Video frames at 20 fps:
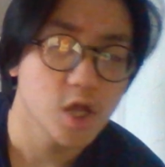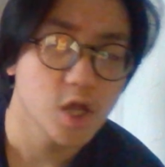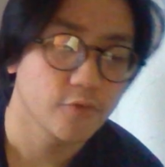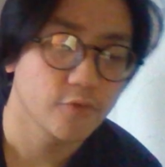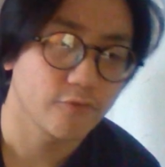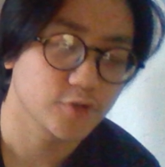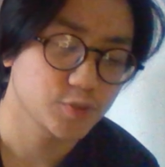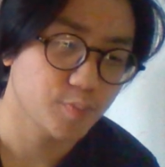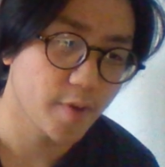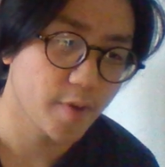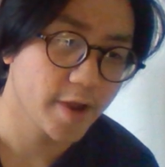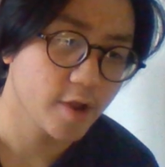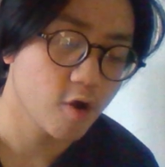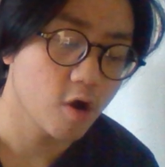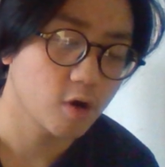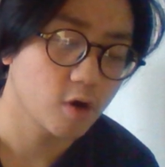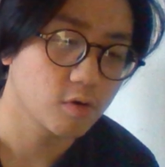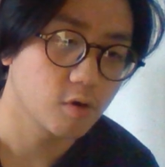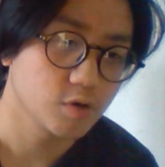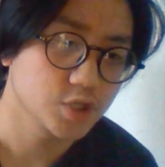for spraying
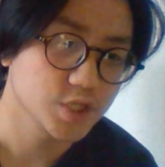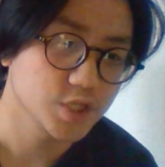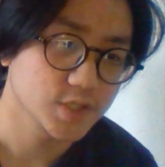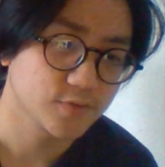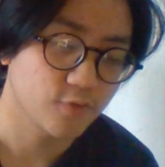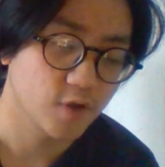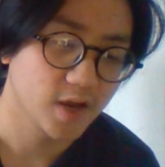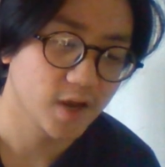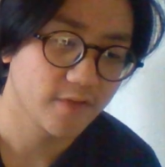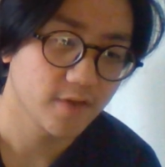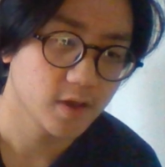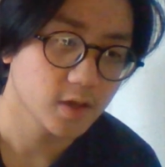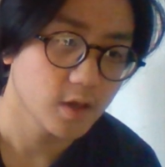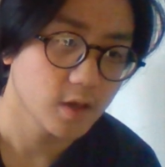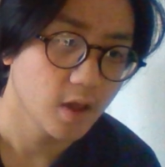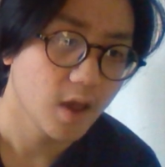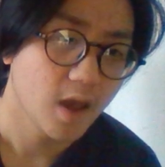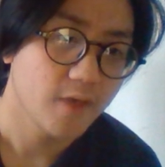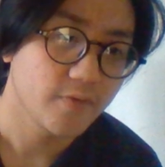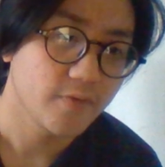cockroaches for a
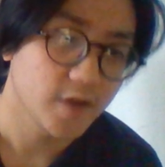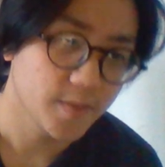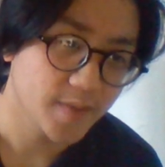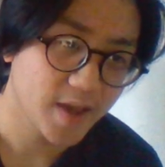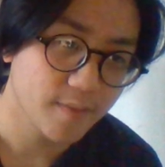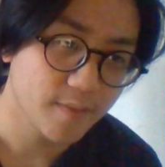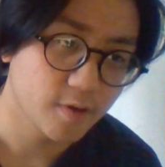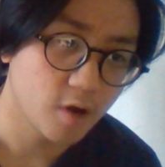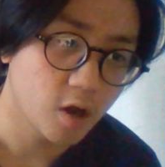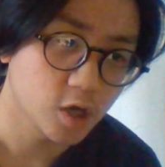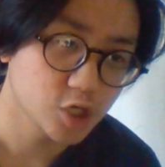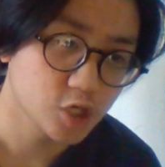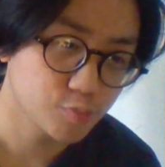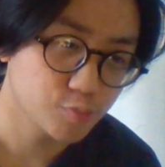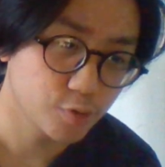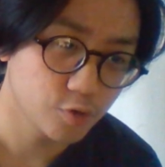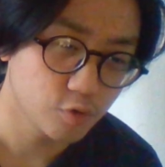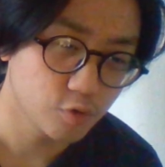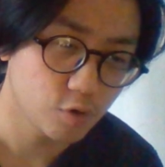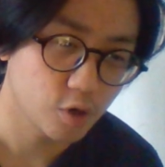living. Then he became an
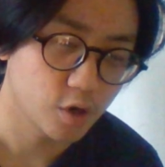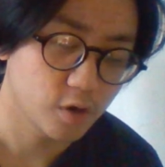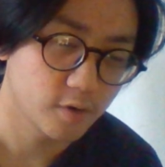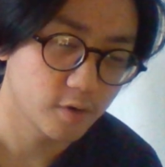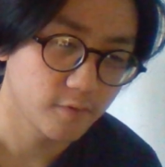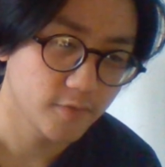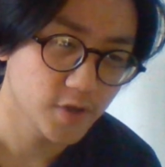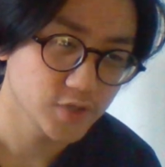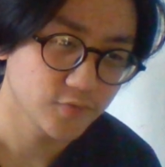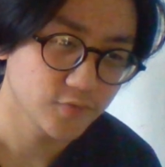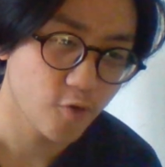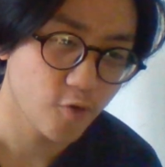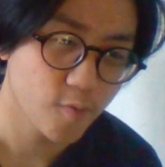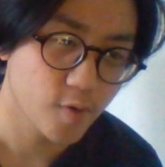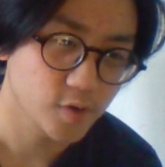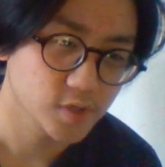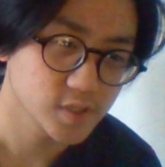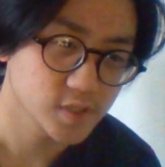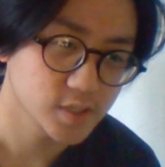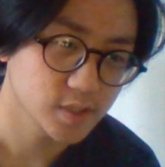entrepreneur, first and
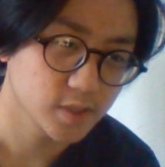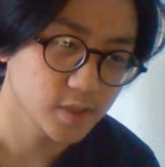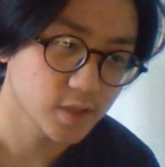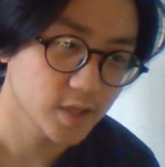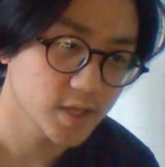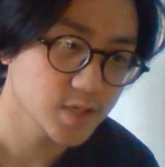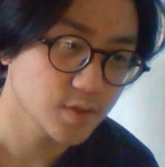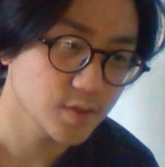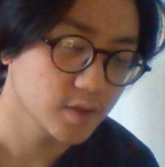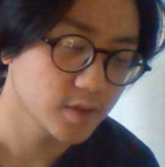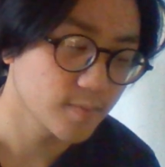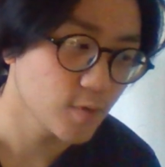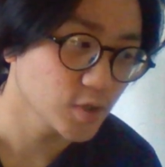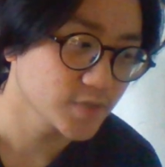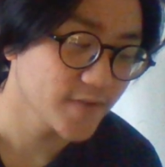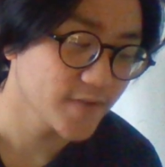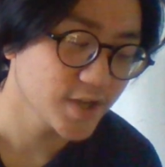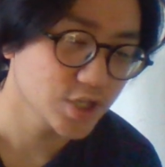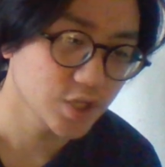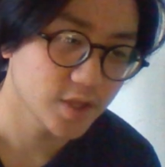foremost. The
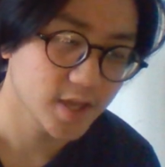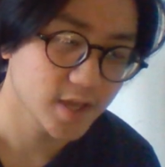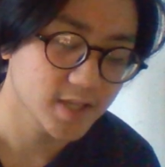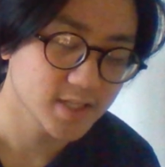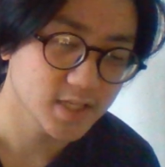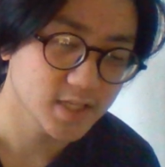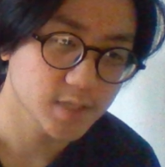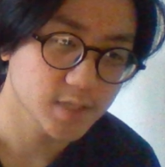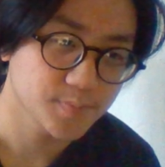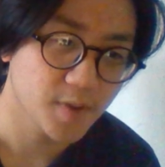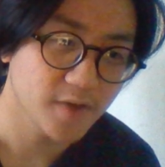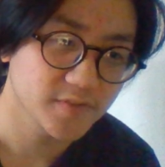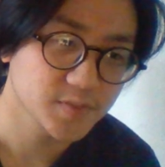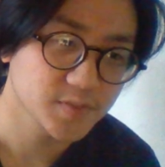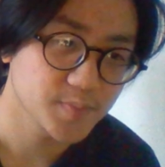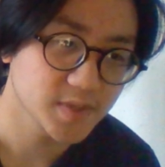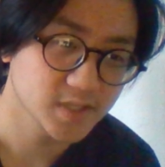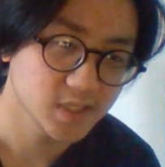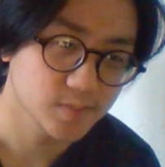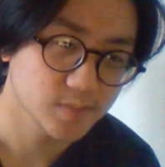motivation thing is part of his
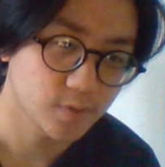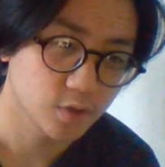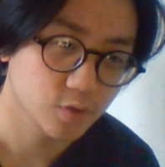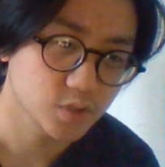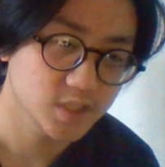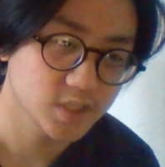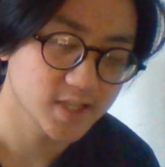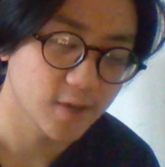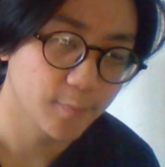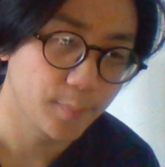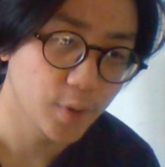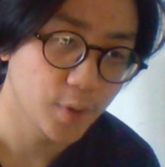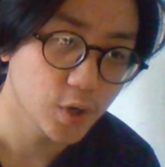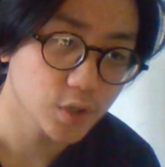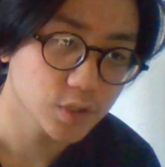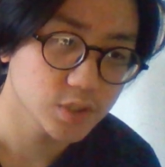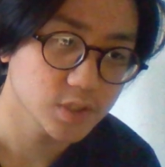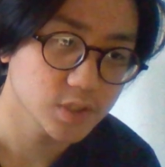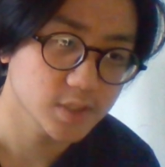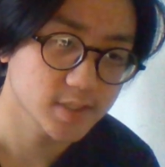business model, to sell
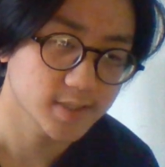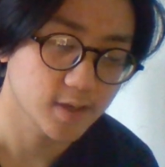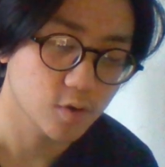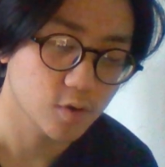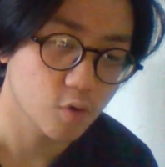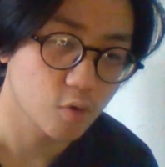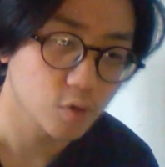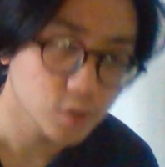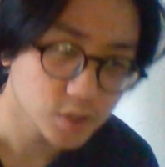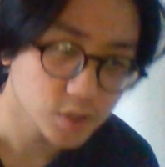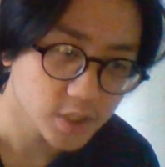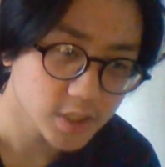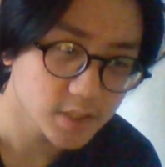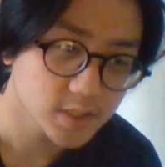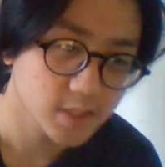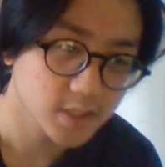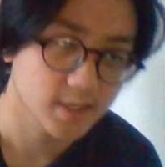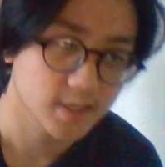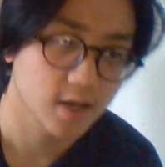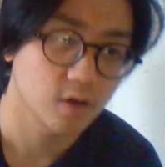books, to sell
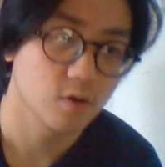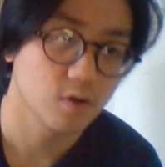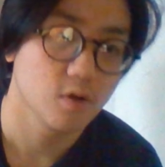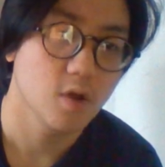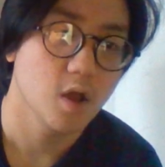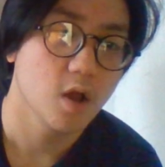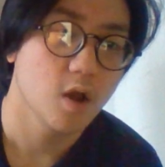courses, to sell